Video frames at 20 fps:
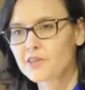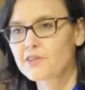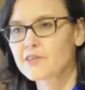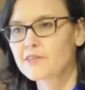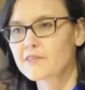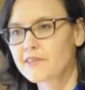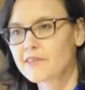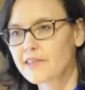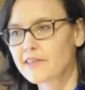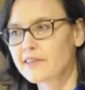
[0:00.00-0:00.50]
or
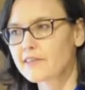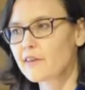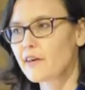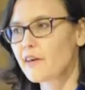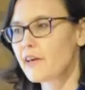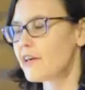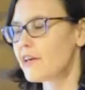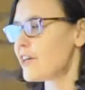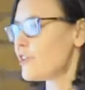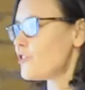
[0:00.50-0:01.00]
disease.
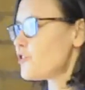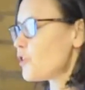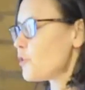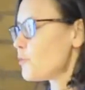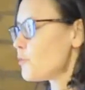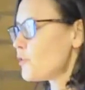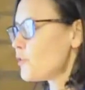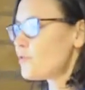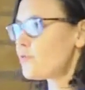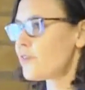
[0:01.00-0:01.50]
In
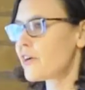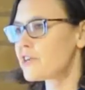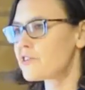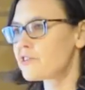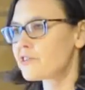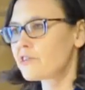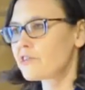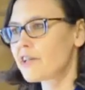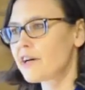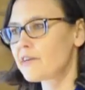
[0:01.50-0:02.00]
terms of
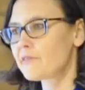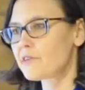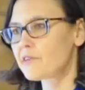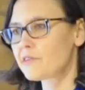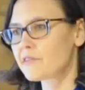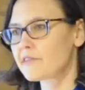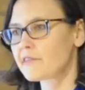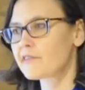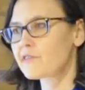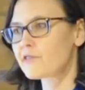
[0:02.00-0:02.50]
functional levels
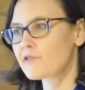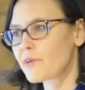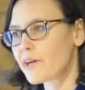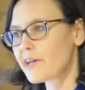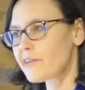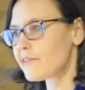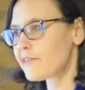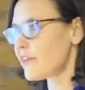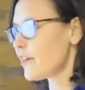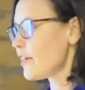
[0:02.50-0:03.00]
and
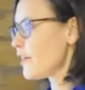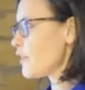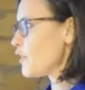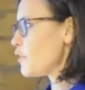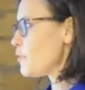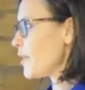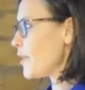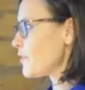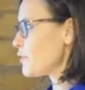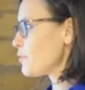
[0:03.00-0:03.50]
stress, the
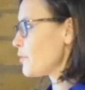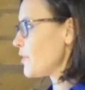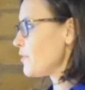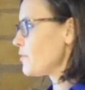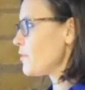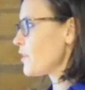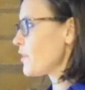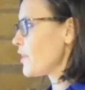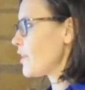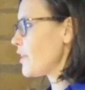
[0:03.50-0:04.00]
best way of
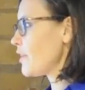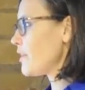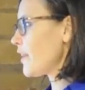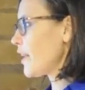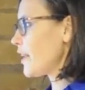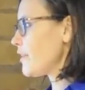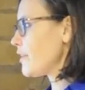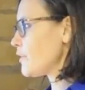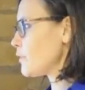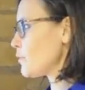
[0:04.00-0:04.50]
looking at
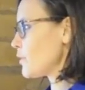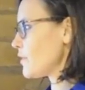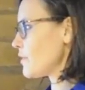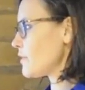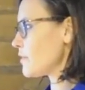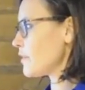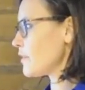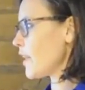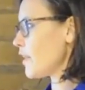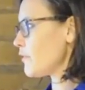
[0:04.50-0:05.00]
that is with the
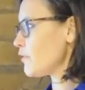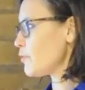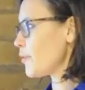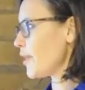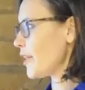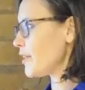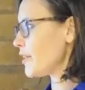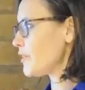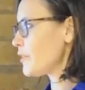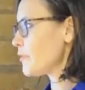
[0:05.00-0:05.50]
saliva
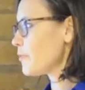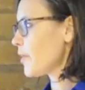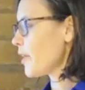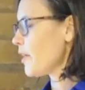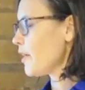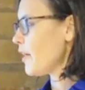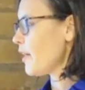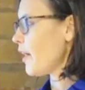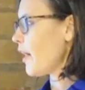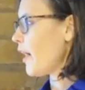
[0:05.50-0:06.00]
panel.
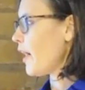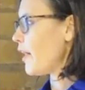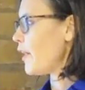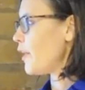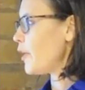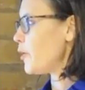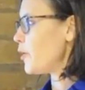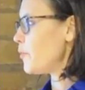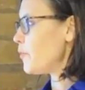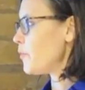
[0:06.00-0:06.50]

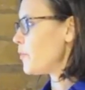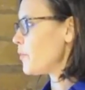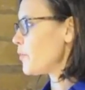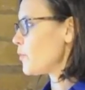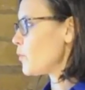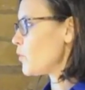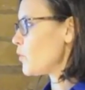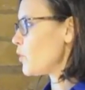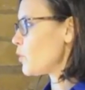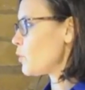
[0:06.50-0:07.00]

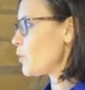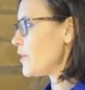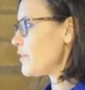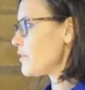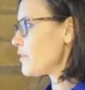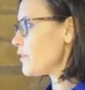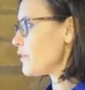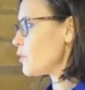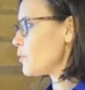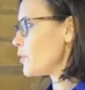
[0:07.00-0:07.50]
The
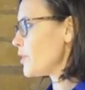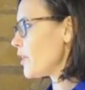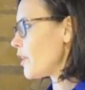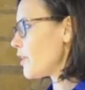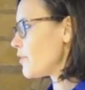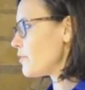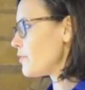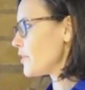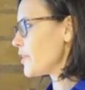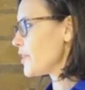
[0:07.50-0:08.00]
ones that we
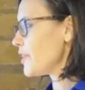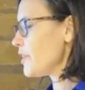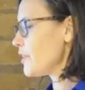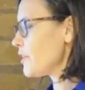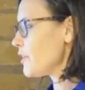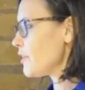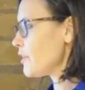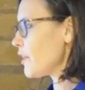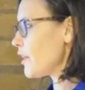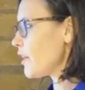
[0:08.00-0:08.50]
offer
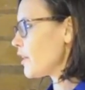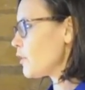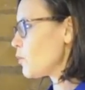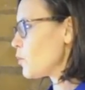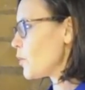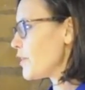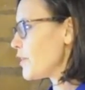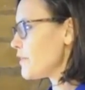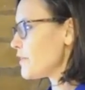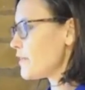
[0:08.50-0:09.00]
here are
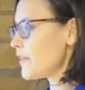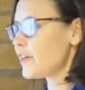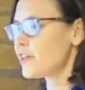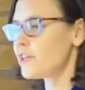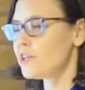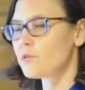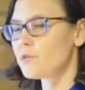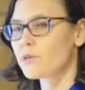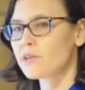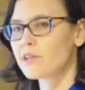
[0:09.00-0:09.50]
ones that
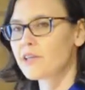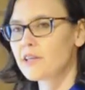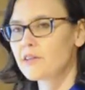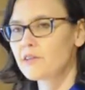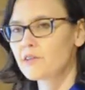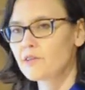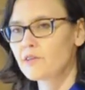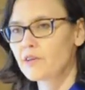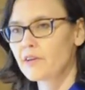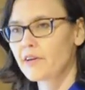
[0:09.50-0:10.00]
you can
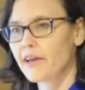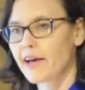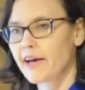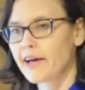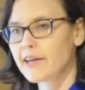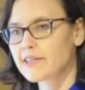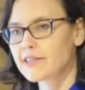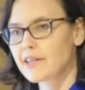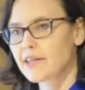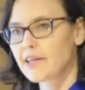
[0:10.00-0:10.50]
either look
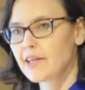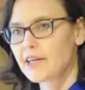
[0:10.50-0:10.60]
at